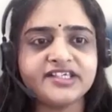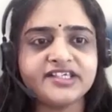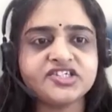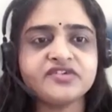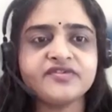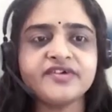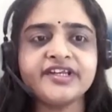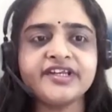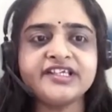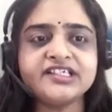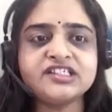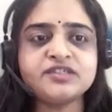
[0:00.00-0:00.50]

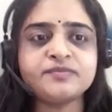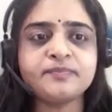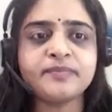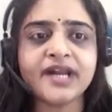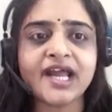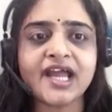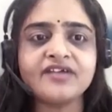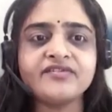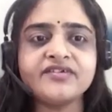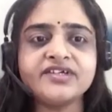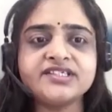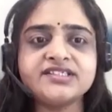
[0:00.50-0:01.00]
one is
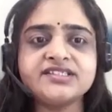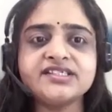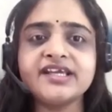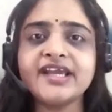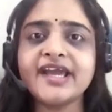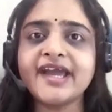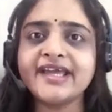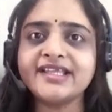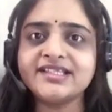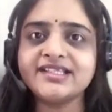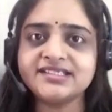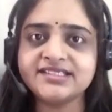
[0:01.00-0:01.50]
privacy
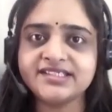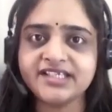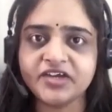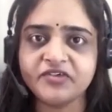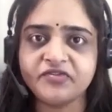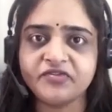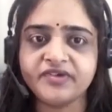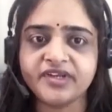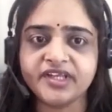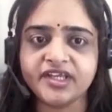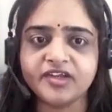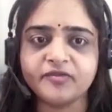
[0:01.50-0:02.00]
and
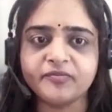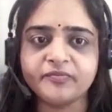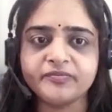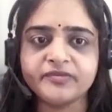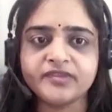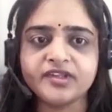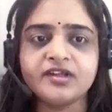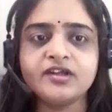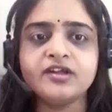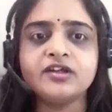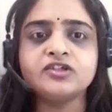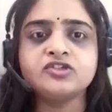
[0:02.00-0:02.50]
safety.
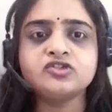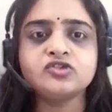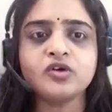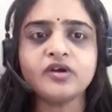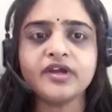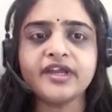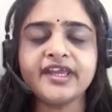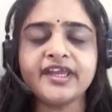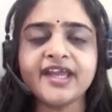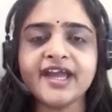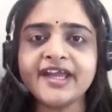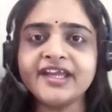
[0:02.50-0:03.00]
So
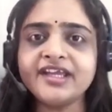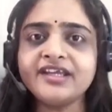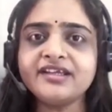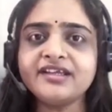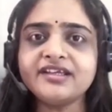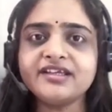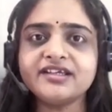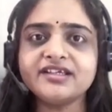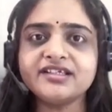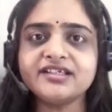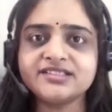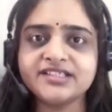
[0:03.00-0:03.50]
AI
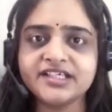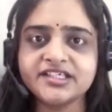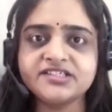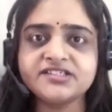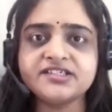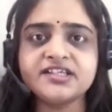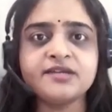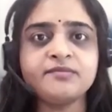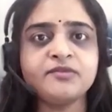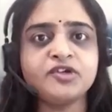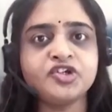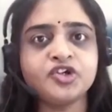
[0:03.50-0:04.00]

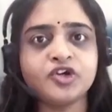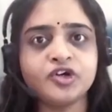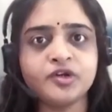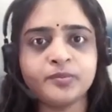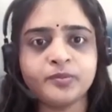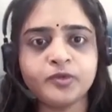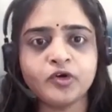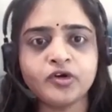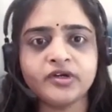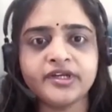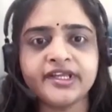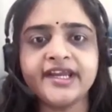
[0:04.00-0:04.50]
system should
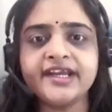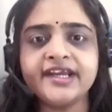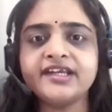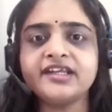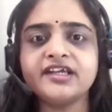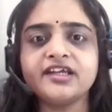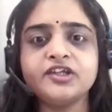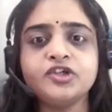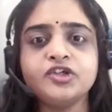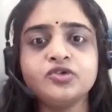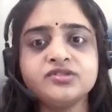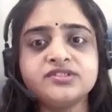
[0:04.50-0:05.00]
protect
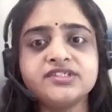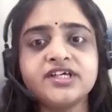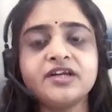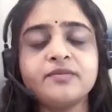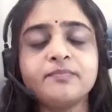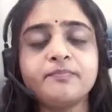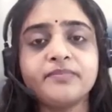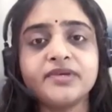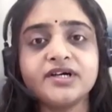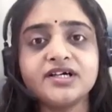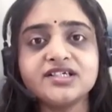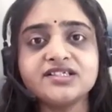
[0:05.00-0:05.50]
user
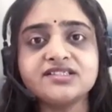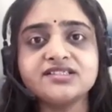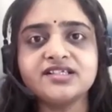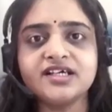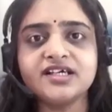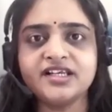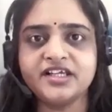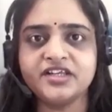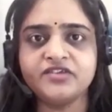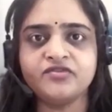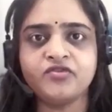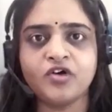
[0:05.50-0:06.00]
personal
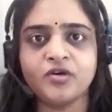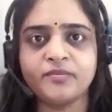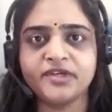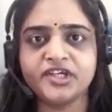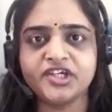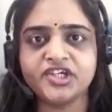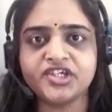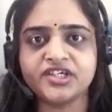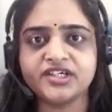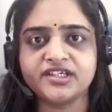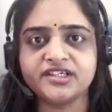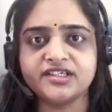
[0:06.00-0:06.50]

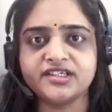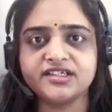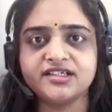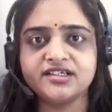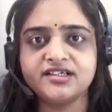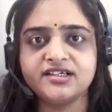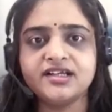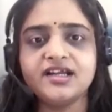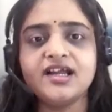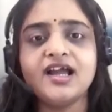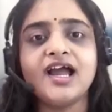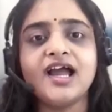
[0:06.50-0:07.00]
information
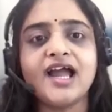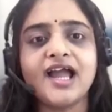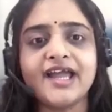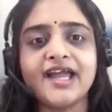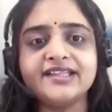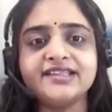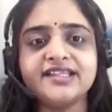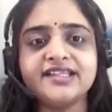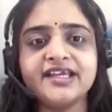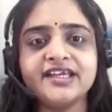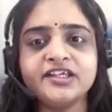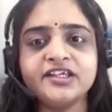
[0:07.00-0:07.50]
and
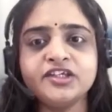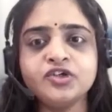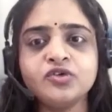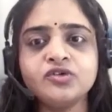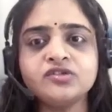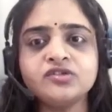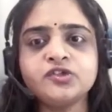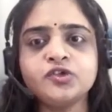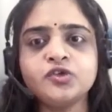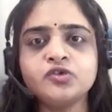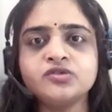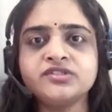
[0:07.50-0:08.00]
they use
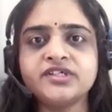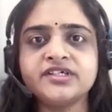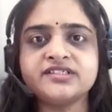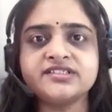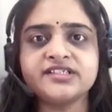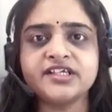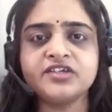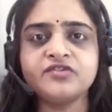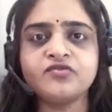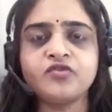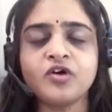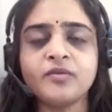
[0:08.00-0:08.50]
users
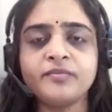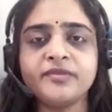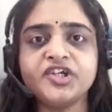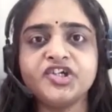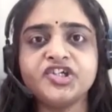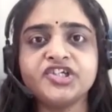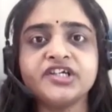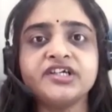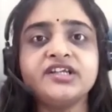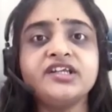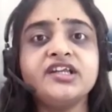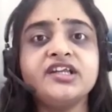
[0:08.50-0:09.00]

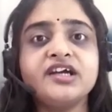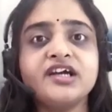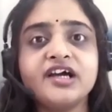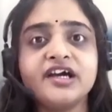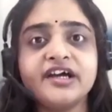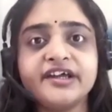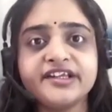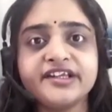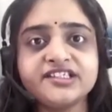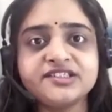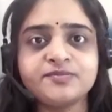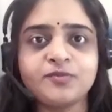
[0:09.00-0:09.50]
information
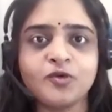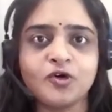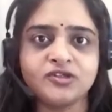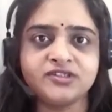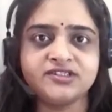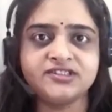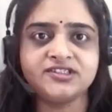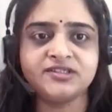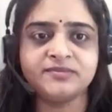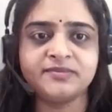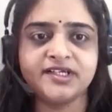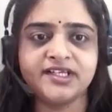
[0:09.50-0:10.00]

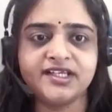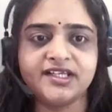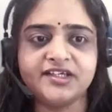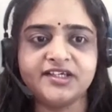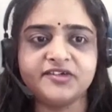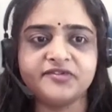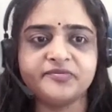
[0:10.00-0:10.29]
responsibly.